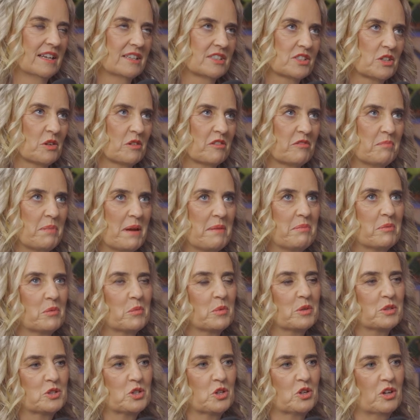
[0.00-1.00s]
So if people
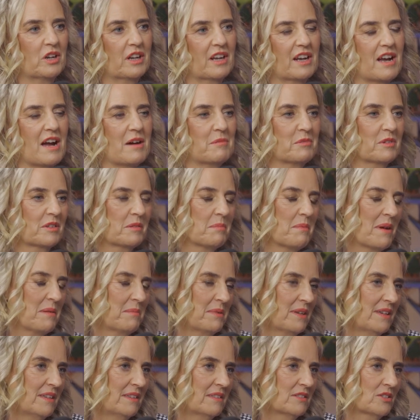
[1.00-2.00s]
were turning up with
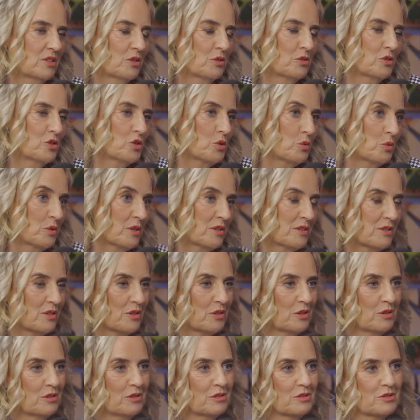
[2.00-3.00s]
maybe too shorter
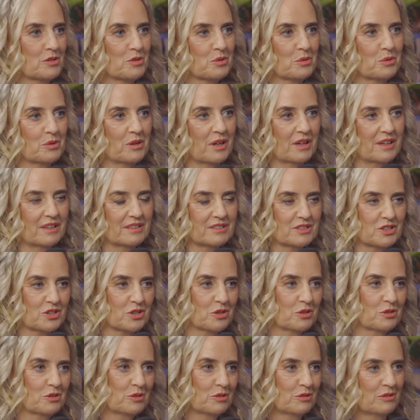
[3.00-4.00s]
skirts or
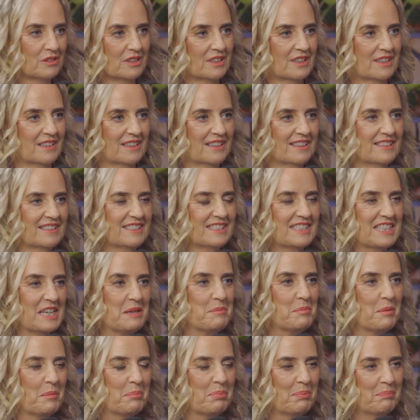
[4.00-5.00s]
too
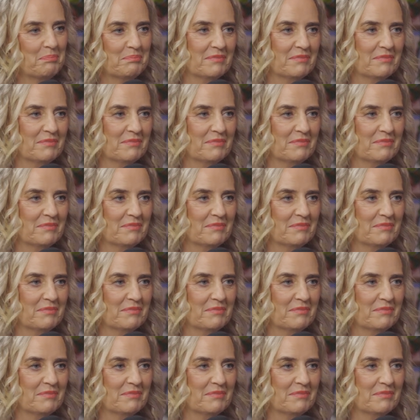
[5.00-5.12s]
deeper,